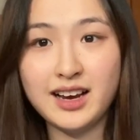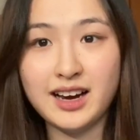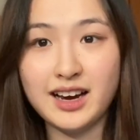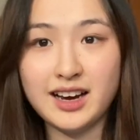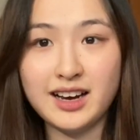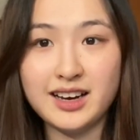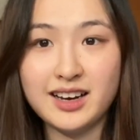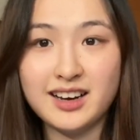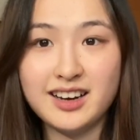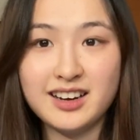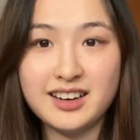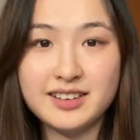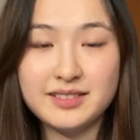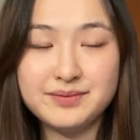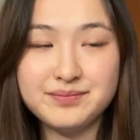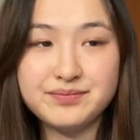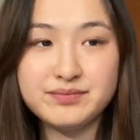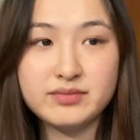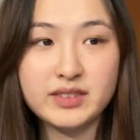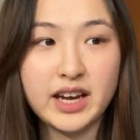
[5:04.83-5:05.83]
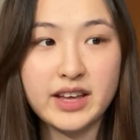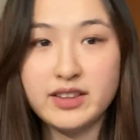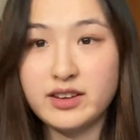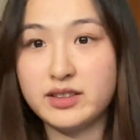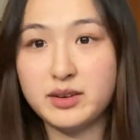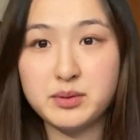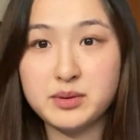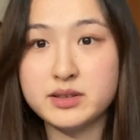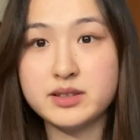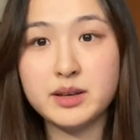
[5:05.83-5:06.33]
Uh, I thought
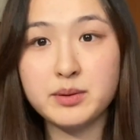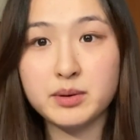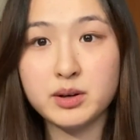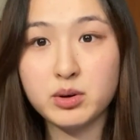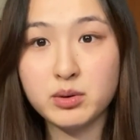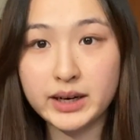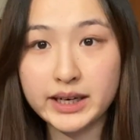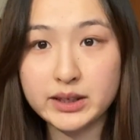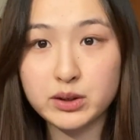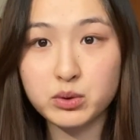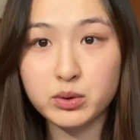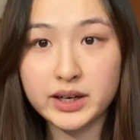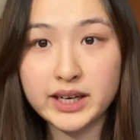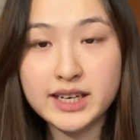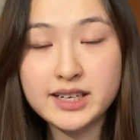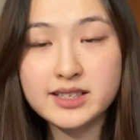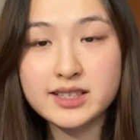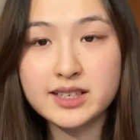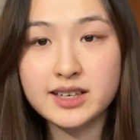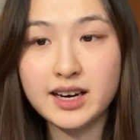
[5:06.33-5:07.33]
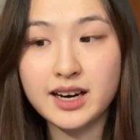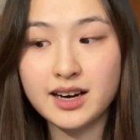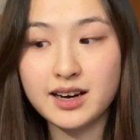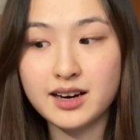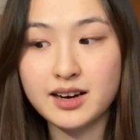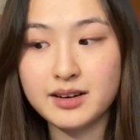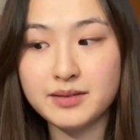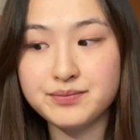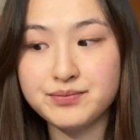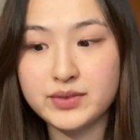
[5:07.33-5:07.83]
that was they were quite great
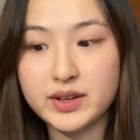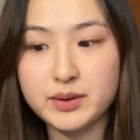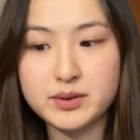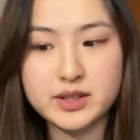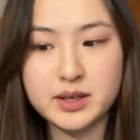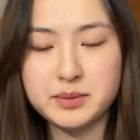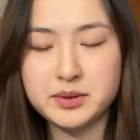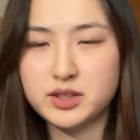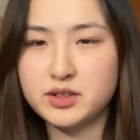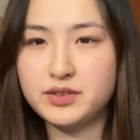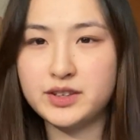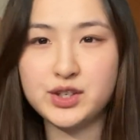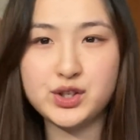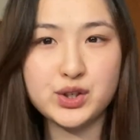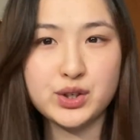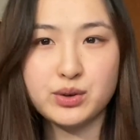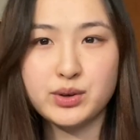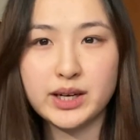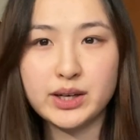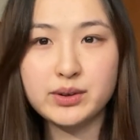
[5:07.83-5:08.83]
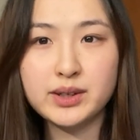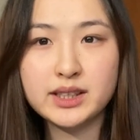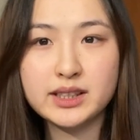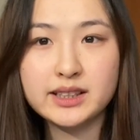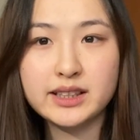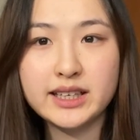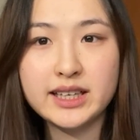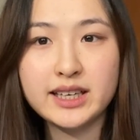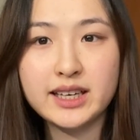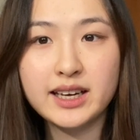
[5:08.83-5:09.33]
um, and I was able to finish it quite
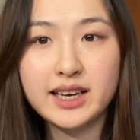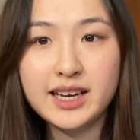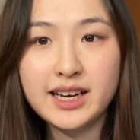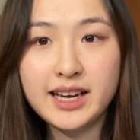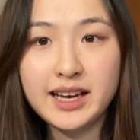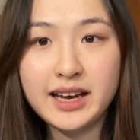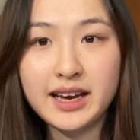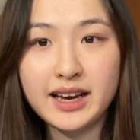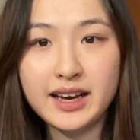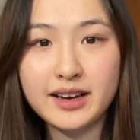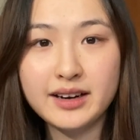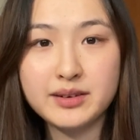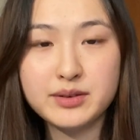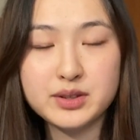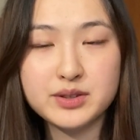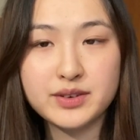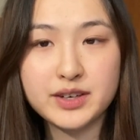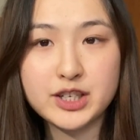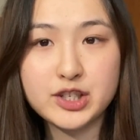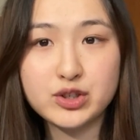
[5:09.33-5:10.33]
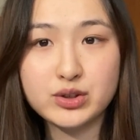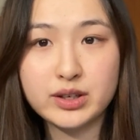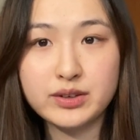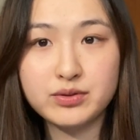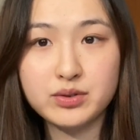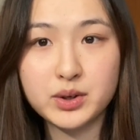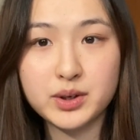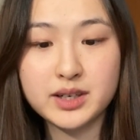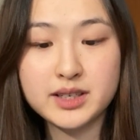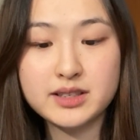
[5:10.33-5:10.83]
quickly and it was very
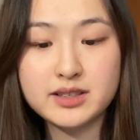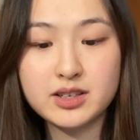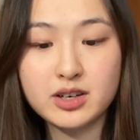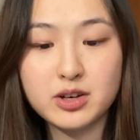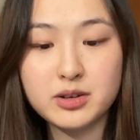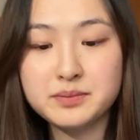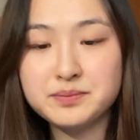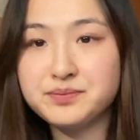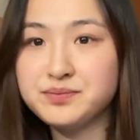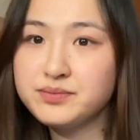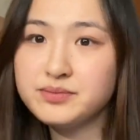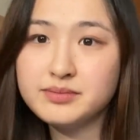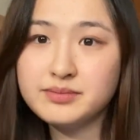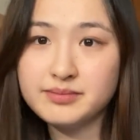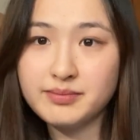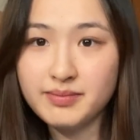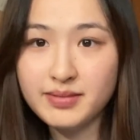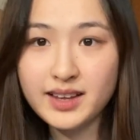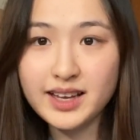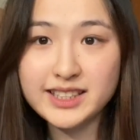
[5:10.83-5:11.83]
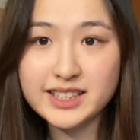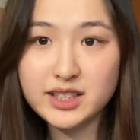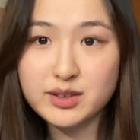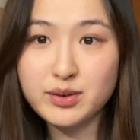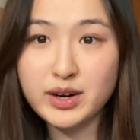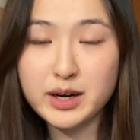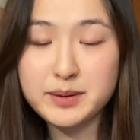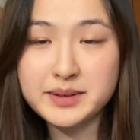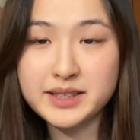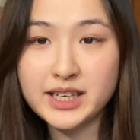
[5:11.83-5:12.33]
straightforward. So that's a
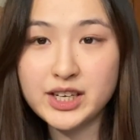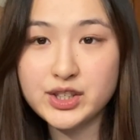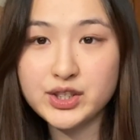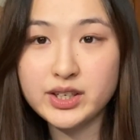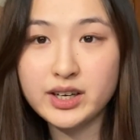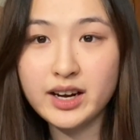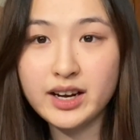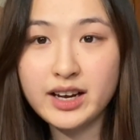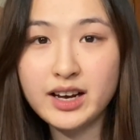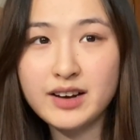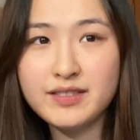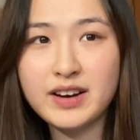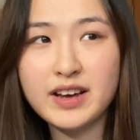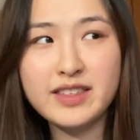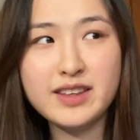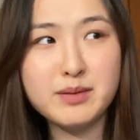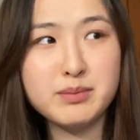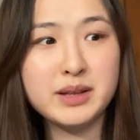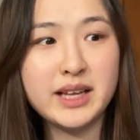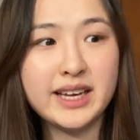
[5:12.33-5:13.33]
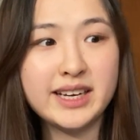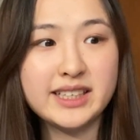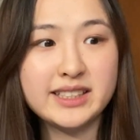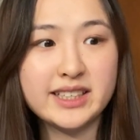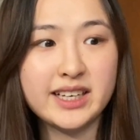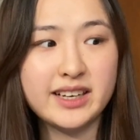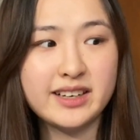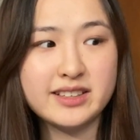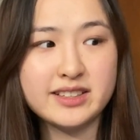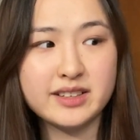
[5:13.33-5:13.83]
recommendation I have. I think Planning
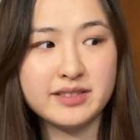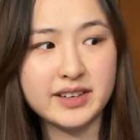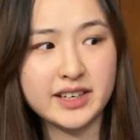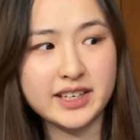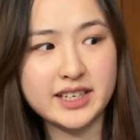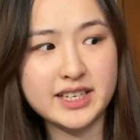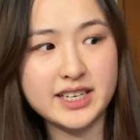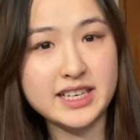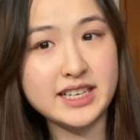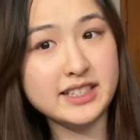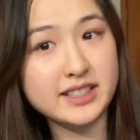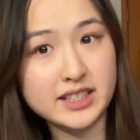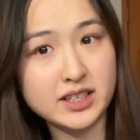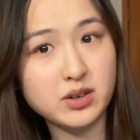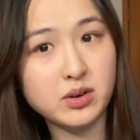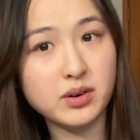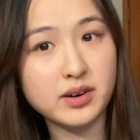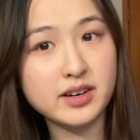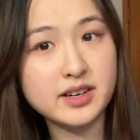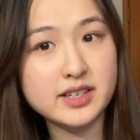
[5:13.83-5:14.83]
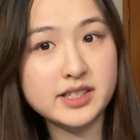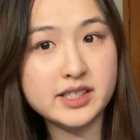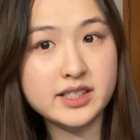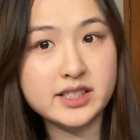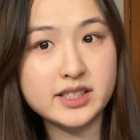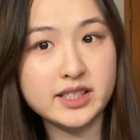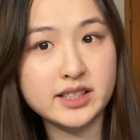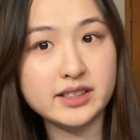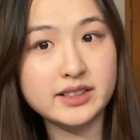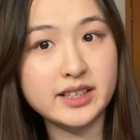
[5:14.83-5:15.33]
10 is a very easy course
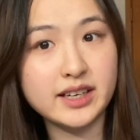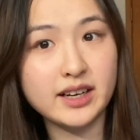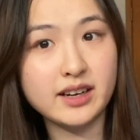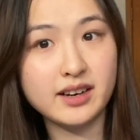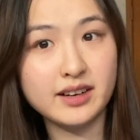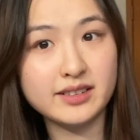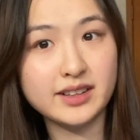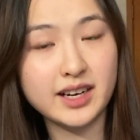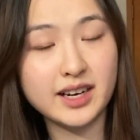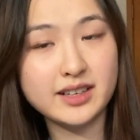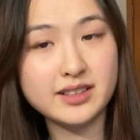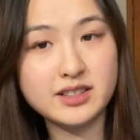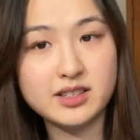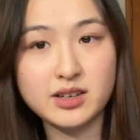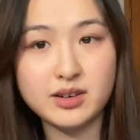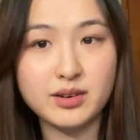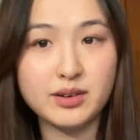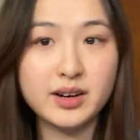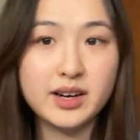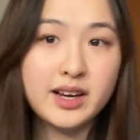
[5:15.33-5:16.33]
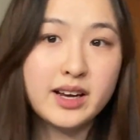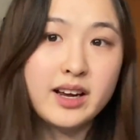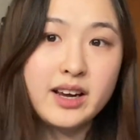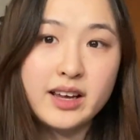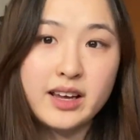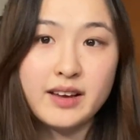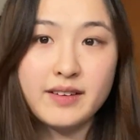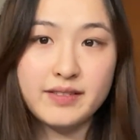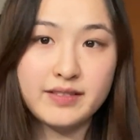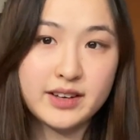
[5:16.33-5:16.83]
to take online. So
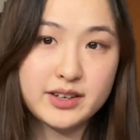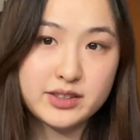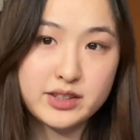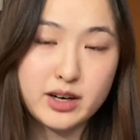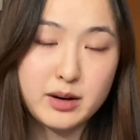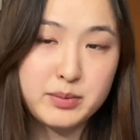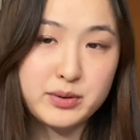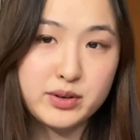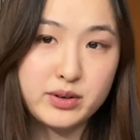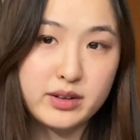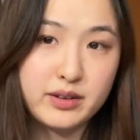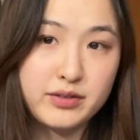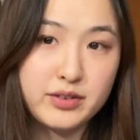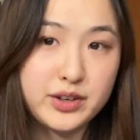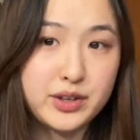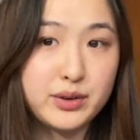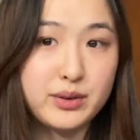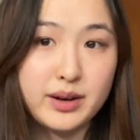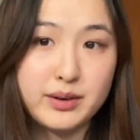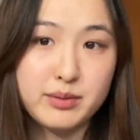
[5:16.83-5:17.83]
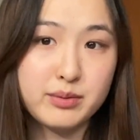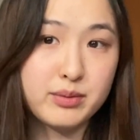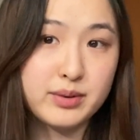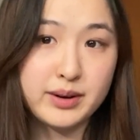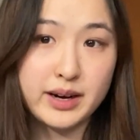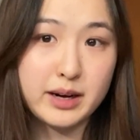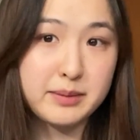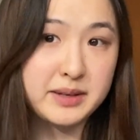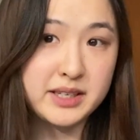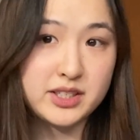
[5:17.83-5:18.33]
if there's an opportunity for you, I would
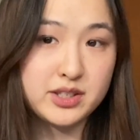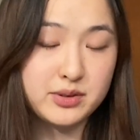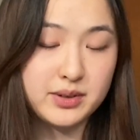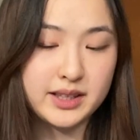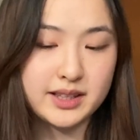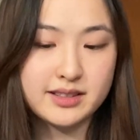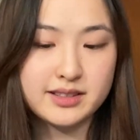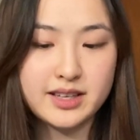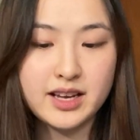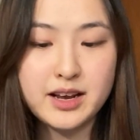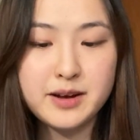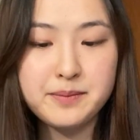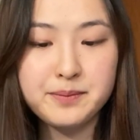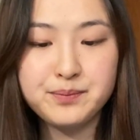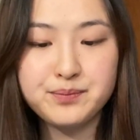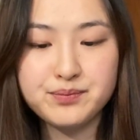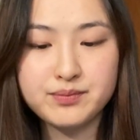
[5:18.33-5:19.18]
recommend doing the same.